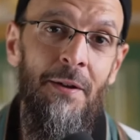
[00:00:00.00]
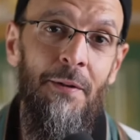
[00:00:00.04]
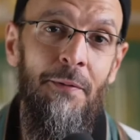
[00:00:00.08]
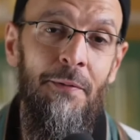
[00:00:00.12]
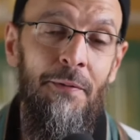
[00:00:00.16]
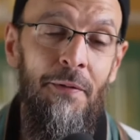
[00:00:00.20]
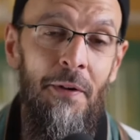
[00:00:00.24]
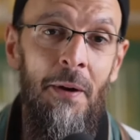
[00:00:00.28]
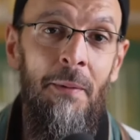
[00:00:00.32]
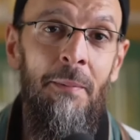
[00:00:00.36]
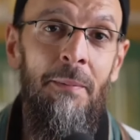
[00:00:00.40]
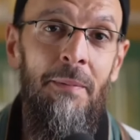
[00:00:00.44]

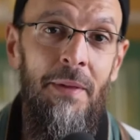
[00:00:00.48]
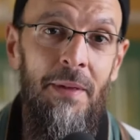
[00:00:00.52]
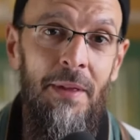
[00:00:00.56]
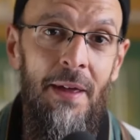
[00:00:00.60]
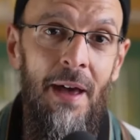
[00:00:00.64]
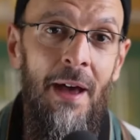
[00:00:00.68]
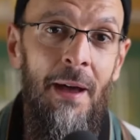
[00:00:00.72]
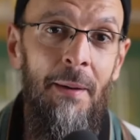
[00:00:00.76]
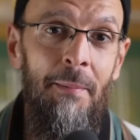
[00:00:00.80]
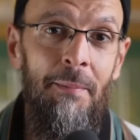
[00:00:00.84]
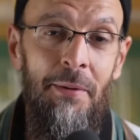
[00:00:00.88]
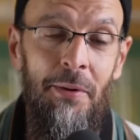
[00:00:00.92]
from
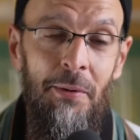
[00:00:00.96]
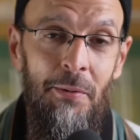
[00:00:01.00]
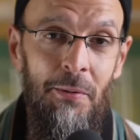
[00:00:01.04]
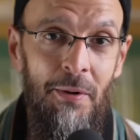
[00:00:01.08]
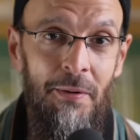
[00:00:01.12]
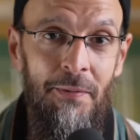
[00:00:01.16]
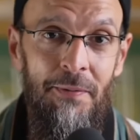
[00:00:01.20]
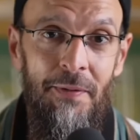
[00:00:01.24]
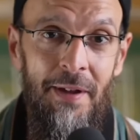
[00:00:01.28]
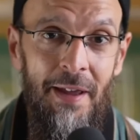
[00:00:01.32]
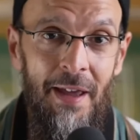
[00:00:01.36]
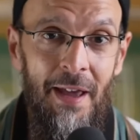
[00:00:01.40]
that
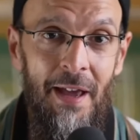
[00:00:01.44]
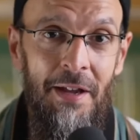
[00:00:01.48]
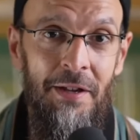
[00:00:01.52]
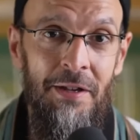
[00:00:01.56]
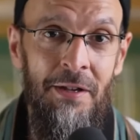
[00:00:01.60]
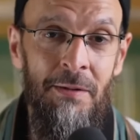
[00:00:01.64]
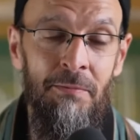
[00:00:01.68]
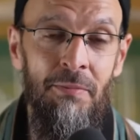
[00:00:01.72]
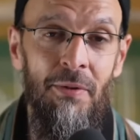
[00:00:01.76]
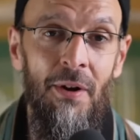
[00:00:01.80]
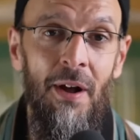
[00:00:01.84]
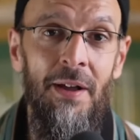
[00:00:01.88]

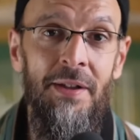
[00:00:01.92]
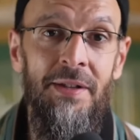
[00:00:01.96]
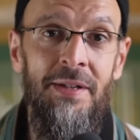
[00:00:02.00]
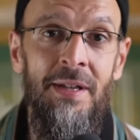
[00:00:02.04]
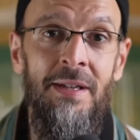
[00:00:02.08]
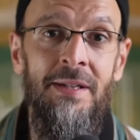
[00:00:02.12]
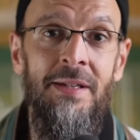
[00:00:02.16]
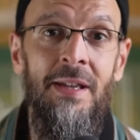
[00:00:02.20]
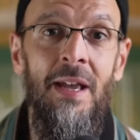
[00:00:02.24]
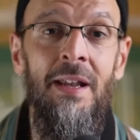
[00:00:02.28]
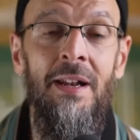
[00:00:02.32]
purification process